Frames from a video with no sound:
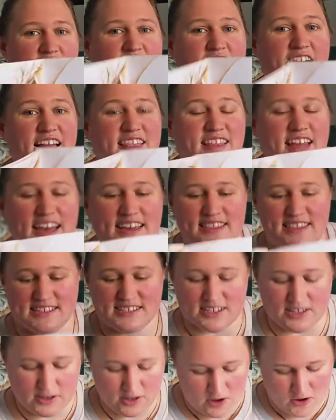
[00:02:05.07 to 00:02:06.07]
I like this
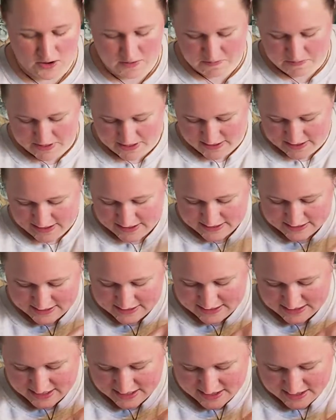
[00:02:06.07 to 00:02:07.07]
a lot
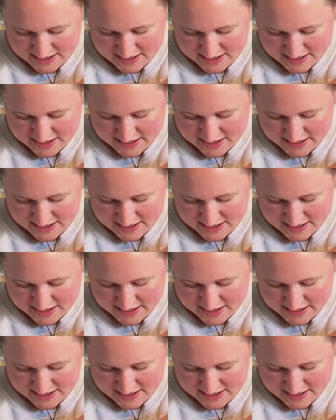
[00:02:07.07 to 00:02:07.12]
because